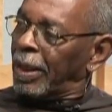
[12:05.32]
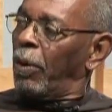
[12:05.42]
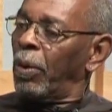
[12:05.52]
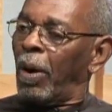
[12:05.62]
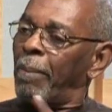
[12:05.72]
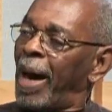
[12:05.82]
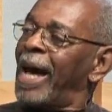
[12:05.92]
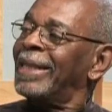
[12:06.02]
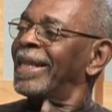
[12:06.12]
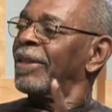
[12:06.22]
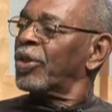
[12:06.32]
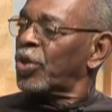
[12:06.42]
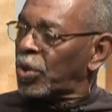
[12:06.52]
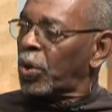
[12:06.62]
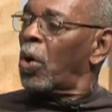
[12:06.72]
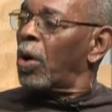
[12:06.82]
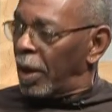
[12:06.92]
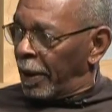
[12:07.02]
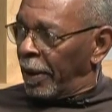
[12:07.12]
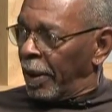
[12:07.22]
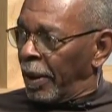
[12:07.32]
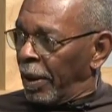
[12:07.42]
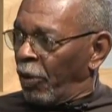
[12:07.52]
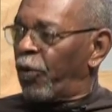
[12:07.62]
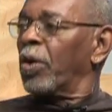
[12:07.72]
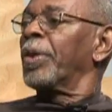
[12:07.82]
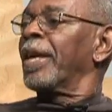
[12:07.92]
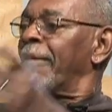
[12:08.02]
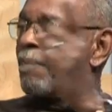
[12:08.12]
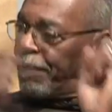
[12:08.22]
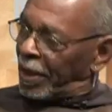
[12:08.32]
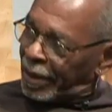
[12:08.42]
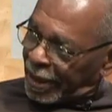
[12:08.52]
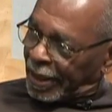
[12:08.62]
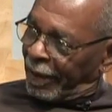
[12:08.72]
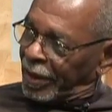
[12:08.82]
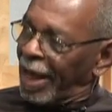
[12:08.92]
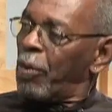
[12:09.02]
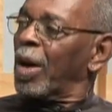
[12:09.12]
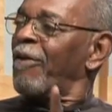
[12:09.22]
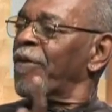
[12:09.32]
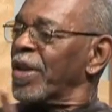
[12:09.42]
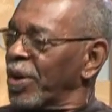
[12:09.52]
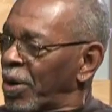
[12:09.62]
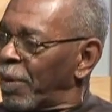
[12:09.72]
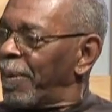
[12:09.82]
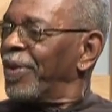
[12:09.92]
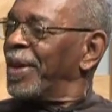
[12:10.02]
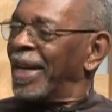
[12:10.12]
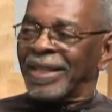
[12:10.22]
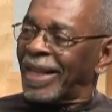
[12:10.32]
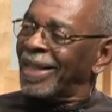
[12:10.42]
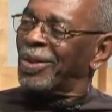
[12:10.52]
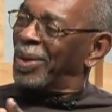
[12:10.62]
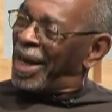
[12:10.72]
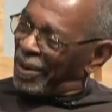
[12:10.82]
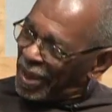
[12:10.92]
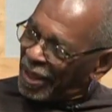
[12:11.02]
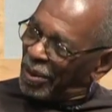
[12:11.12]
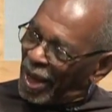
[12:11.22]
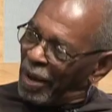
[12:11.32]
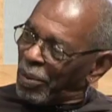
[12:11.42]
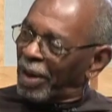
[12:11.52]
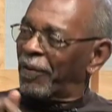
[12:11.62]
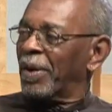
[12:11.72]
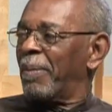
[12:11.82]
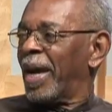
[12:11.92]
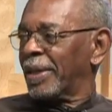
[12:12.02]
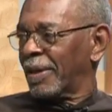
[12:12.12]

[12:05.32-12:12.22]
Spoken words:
who are minding the store for the imperialists. They work for Europe and the United States. They do not work for the masses